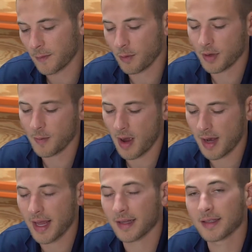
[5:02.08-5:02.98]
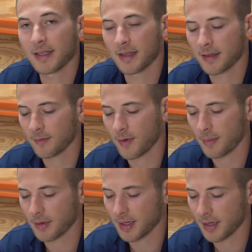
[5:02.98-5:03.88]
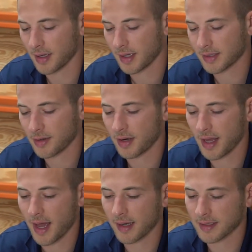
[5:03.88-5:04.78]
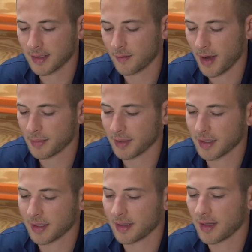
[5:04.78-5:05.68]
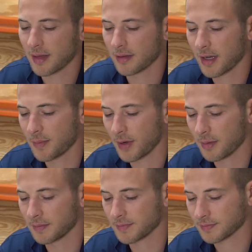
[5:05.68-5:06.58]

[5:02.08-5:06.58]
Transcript: 40-watt antique replica. It's called an Edison replica light bulb.